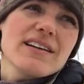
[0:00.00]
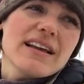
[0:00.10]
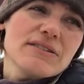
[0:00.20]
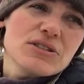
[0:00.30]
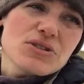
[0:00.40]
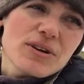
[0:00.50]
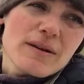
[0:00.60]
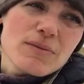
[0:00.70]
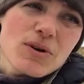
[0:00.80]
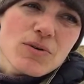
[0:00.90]
allowed to
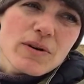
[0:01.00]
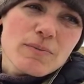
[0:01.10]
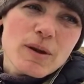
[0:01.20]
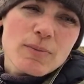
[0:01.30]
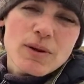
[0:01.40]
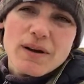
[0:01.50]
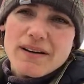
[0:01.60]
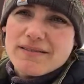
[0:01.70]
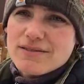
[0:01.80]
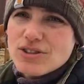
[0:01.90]
scream though when people
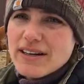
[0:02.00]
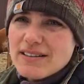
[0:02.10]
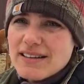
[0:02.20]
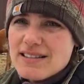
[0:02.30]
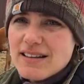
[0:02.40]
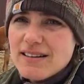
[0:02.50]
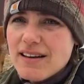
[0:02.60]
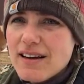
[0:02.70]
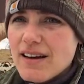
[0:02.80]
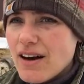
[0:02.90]
are trying to listen.
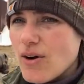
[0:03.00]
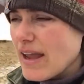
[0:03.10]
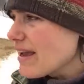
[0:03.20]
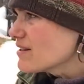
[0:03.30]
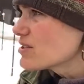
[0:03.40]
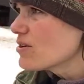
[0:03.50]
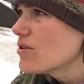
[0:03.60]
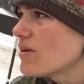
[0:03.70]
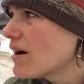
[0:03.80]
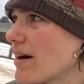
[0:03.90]
Okay,
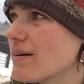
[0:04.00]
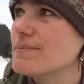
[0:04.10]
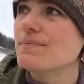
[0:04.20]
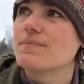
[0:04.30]
so I'm